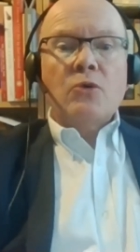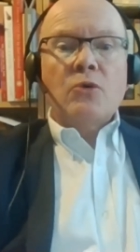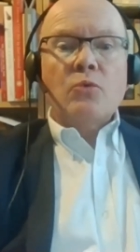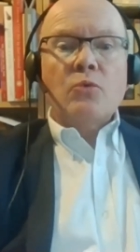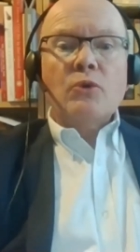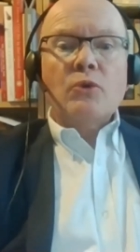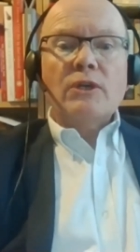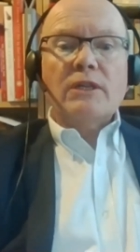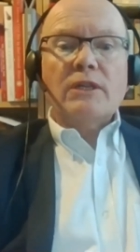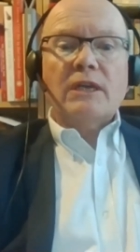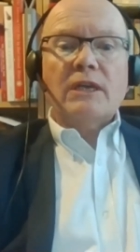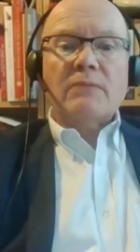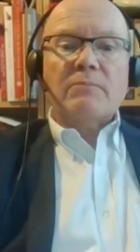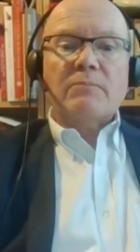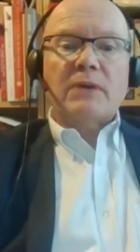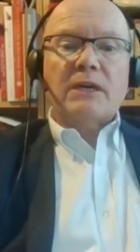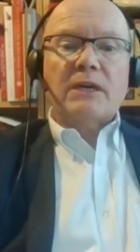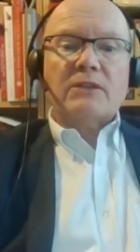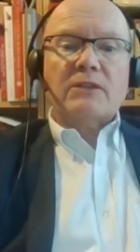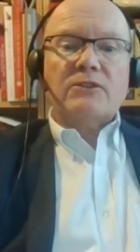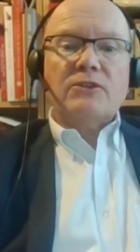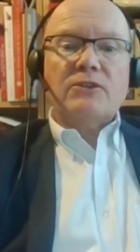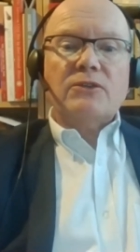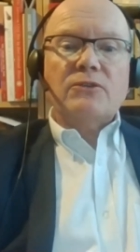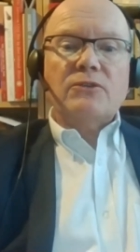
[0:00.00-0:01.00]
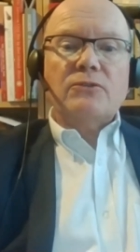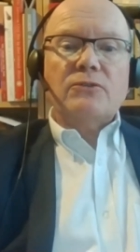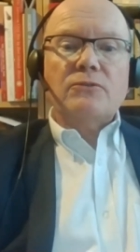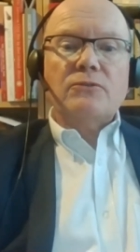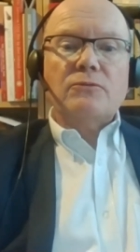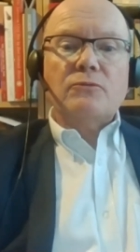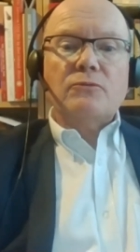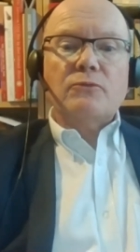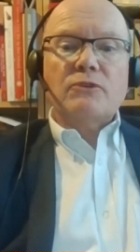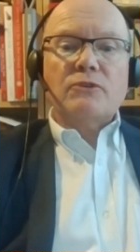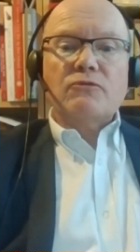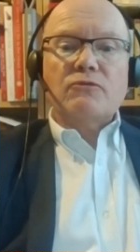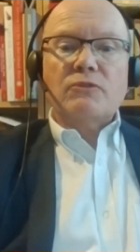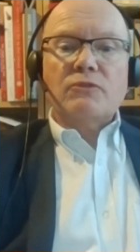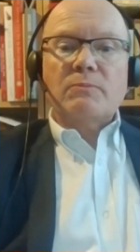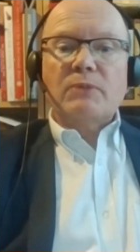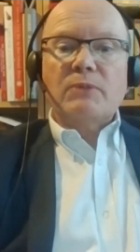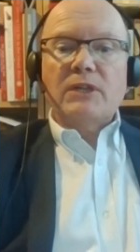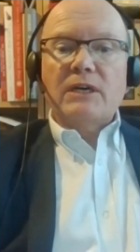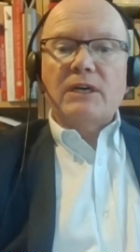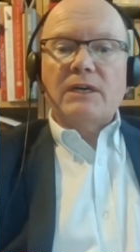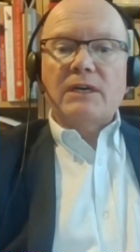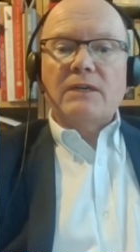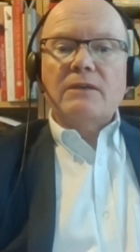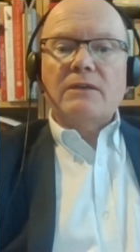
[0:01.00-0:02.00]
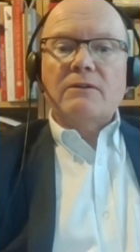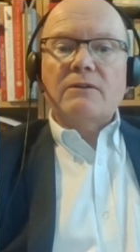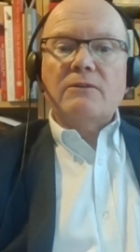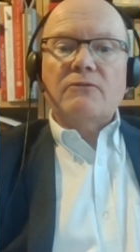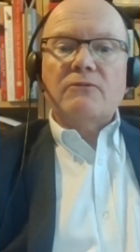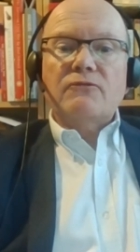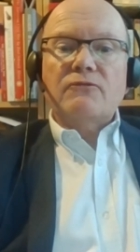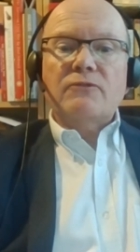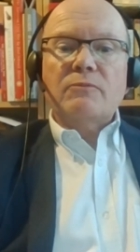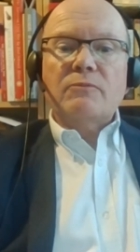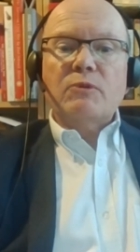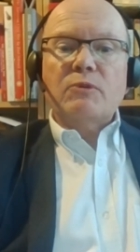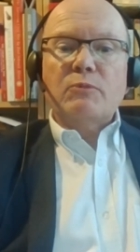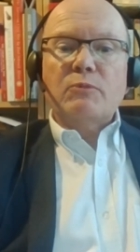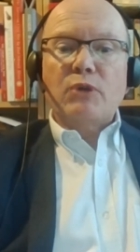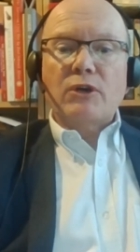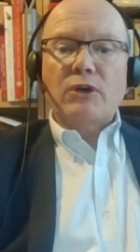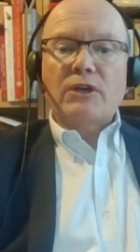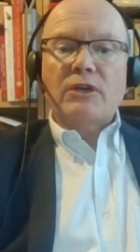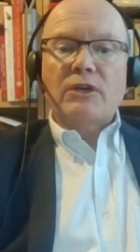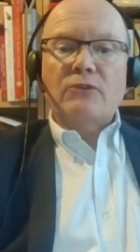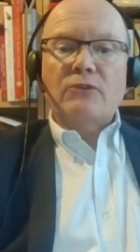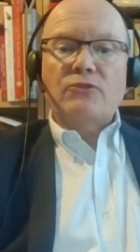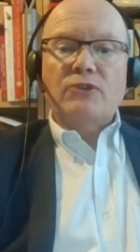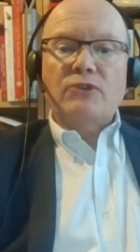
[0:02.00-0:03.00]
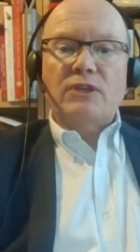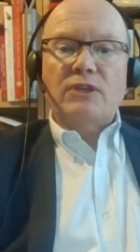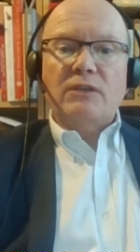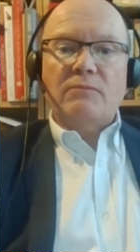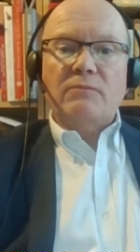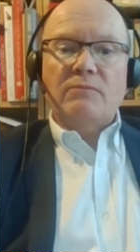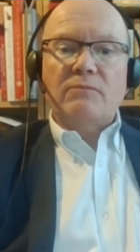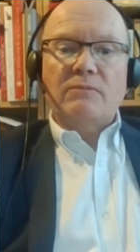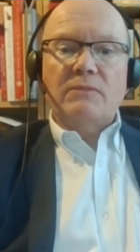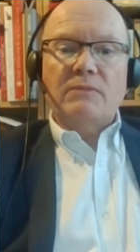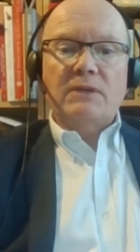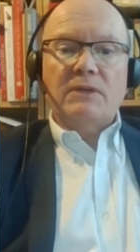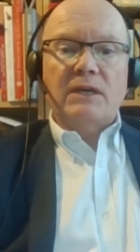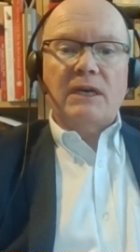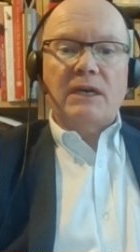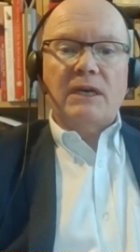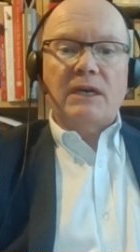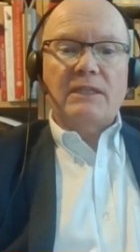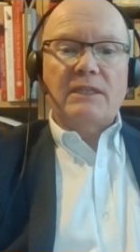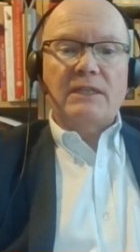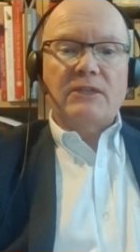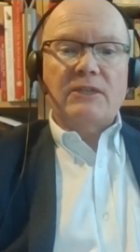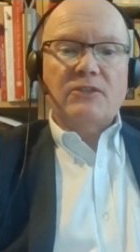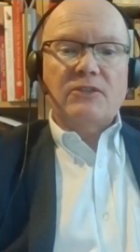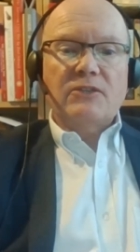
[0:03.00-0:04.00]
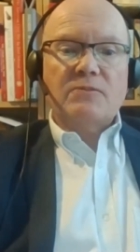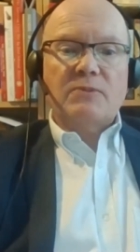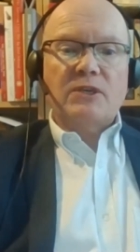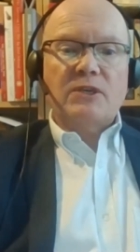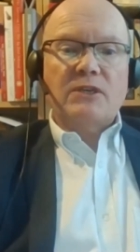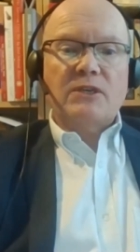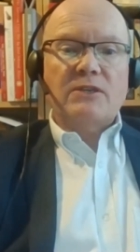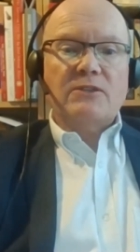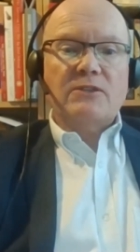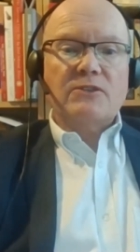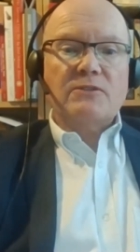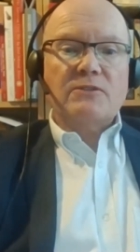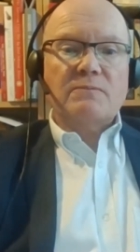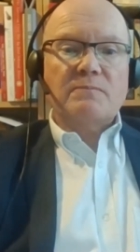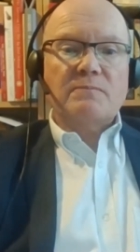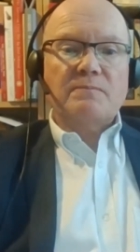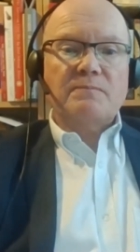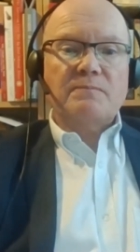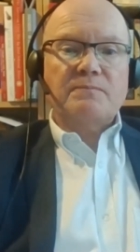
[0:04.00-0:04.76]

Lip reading: we'll get back to you with a reply from the Block.co team and our speakers.